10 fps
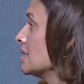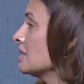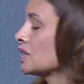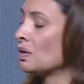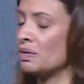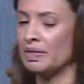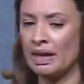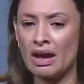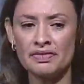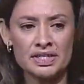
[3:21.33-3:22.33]
So
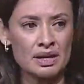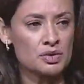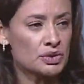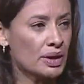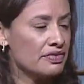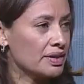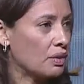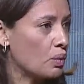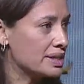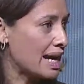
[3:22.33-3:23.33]
oftentimes we're trying to figure
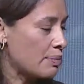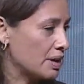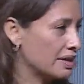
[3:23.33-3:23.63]
out what's happening